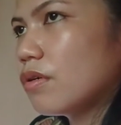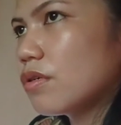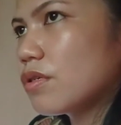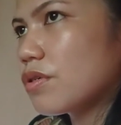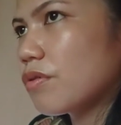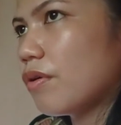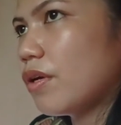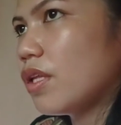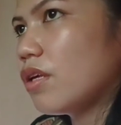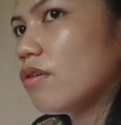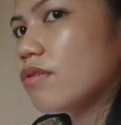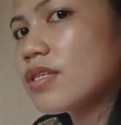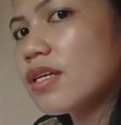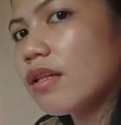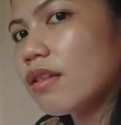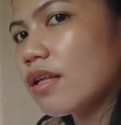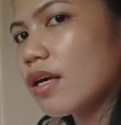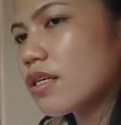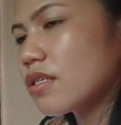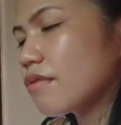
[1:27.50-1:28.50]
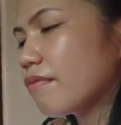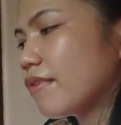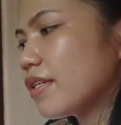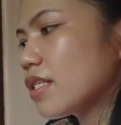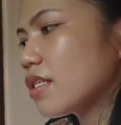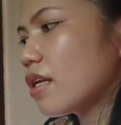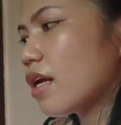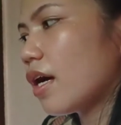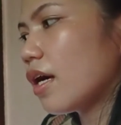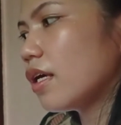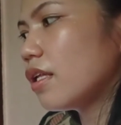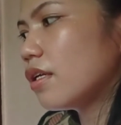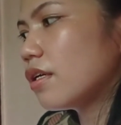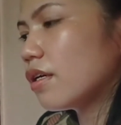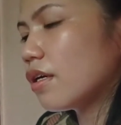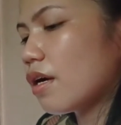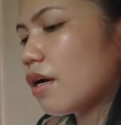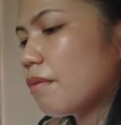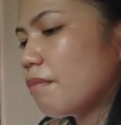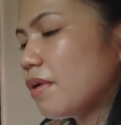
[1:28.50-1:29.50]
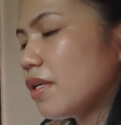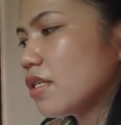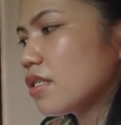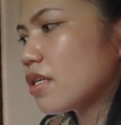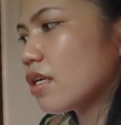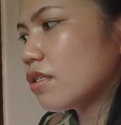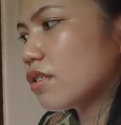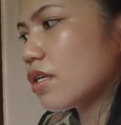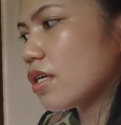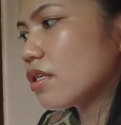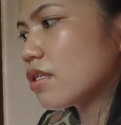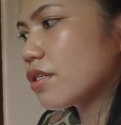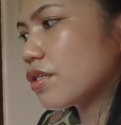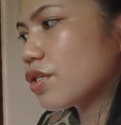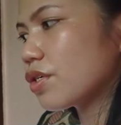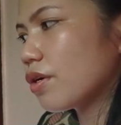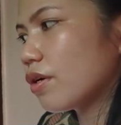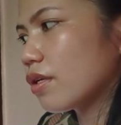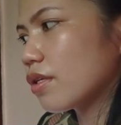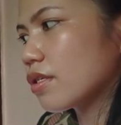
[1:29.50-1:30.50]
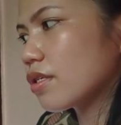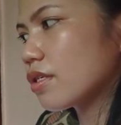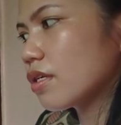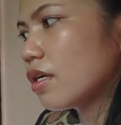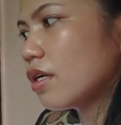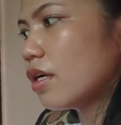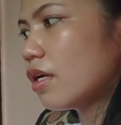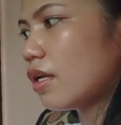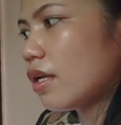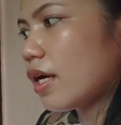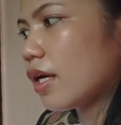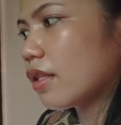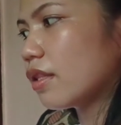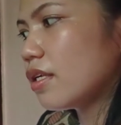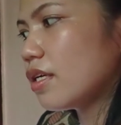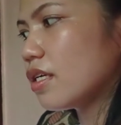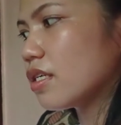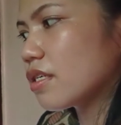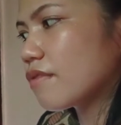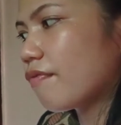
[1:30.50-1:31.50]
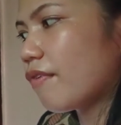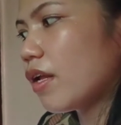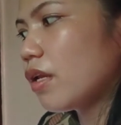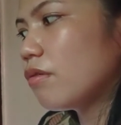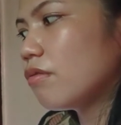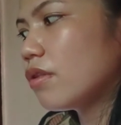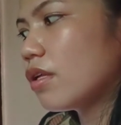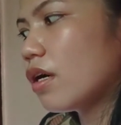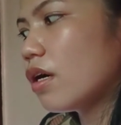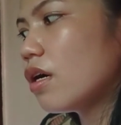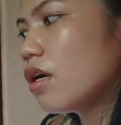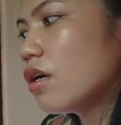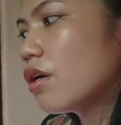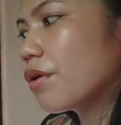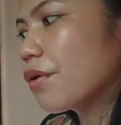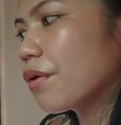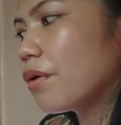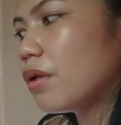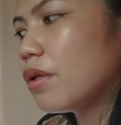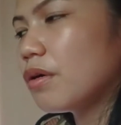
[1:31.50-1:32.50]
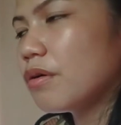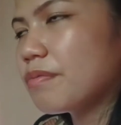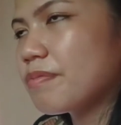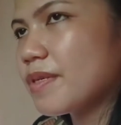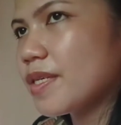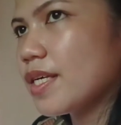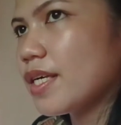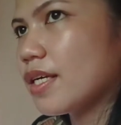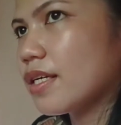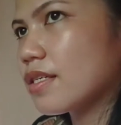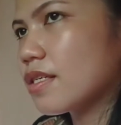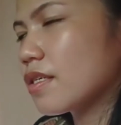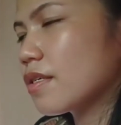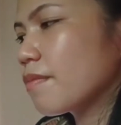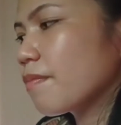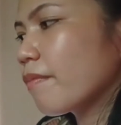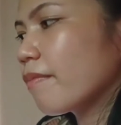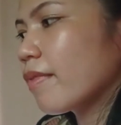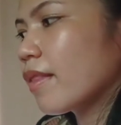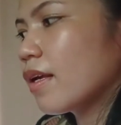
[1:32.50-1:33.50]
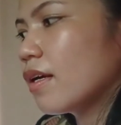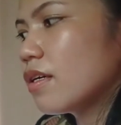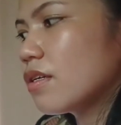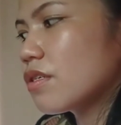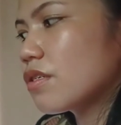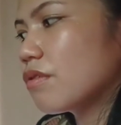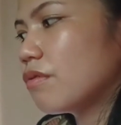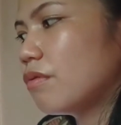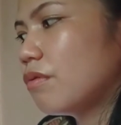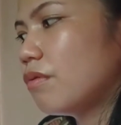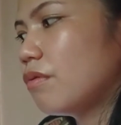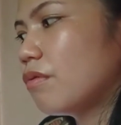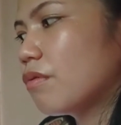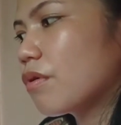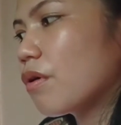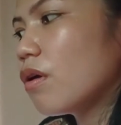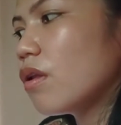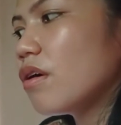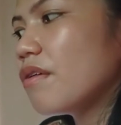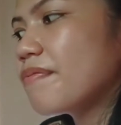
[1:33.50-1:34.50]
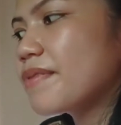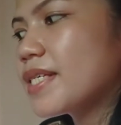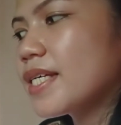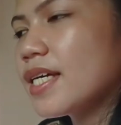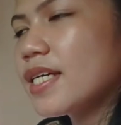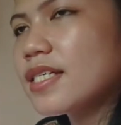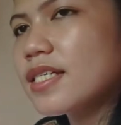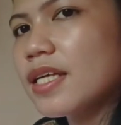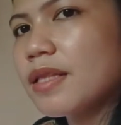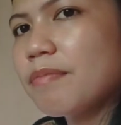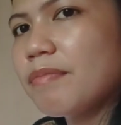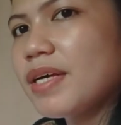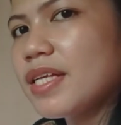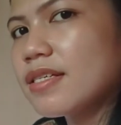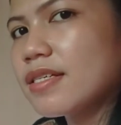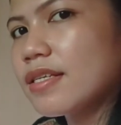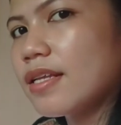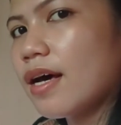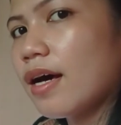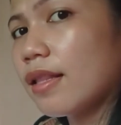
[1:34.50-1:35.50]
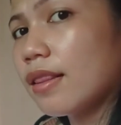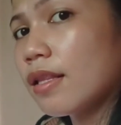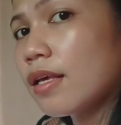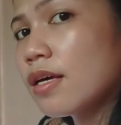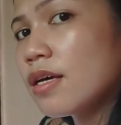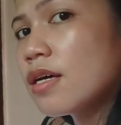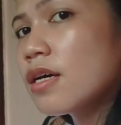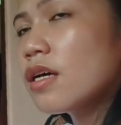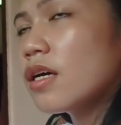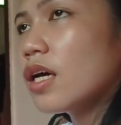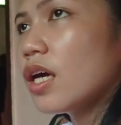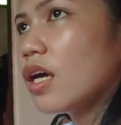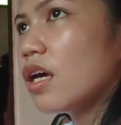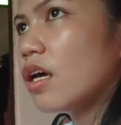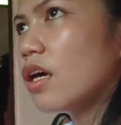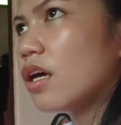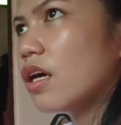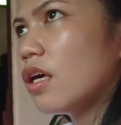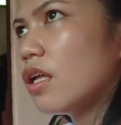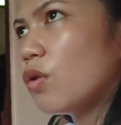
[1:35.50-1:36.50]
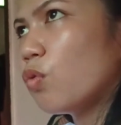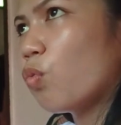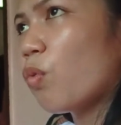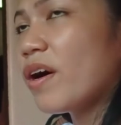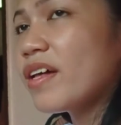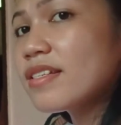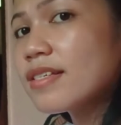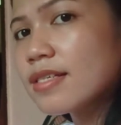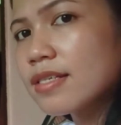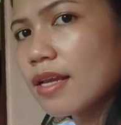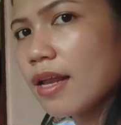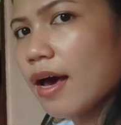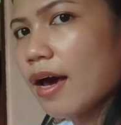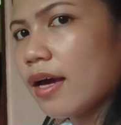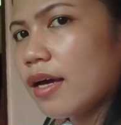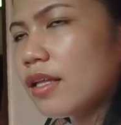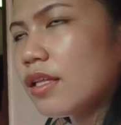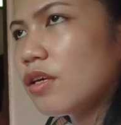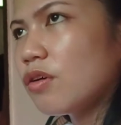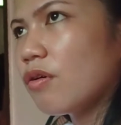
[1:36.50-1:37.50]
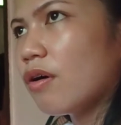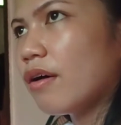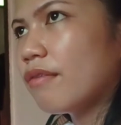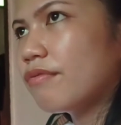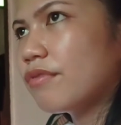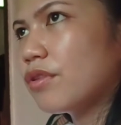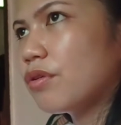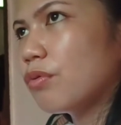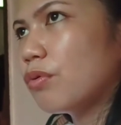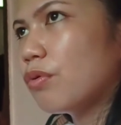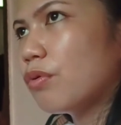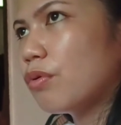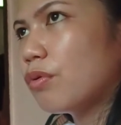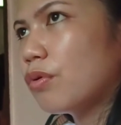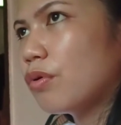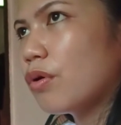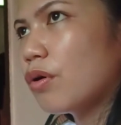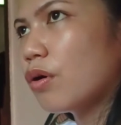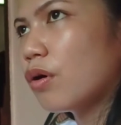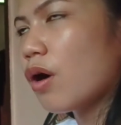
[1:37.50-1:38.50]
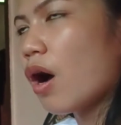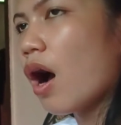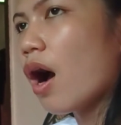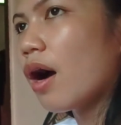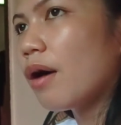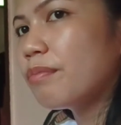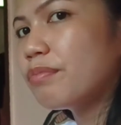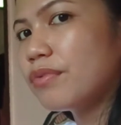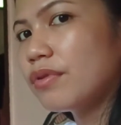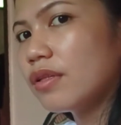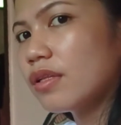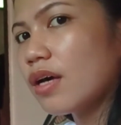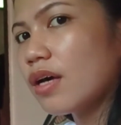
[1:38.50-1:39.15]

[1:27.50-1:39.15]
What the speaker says: in using text of the slide, there are many suggestions. Like this, follow the rule of 6. So, rule of 6, it means that in one slide, you have to have